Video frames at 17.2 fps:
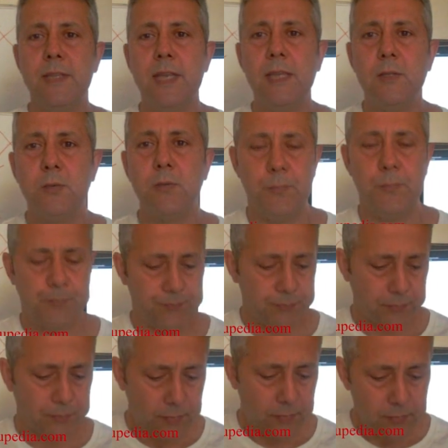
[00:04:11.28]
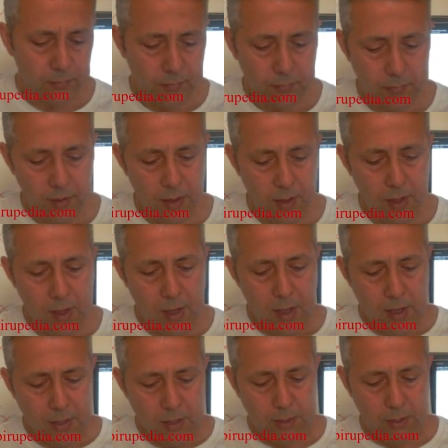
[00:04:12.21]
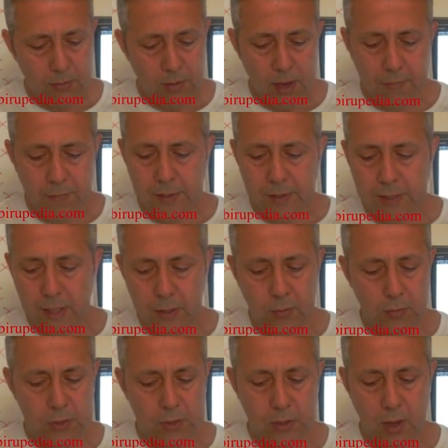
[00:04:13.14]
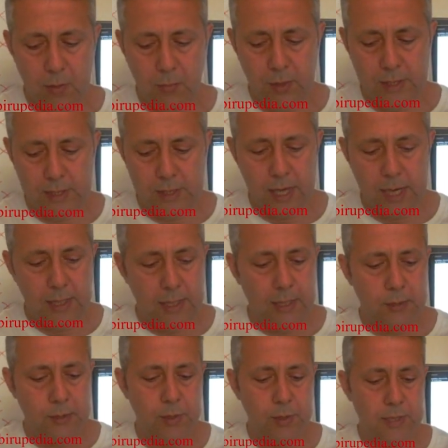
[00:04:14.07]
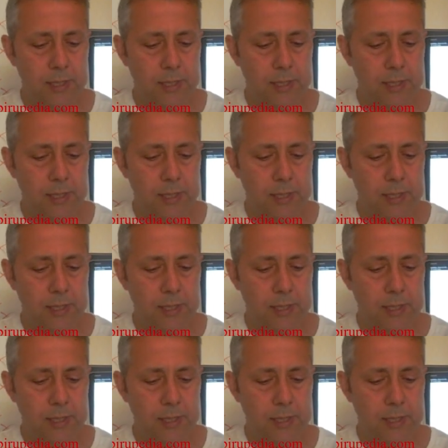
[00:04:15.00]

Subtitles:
Vin Diesel. So every single time we see this,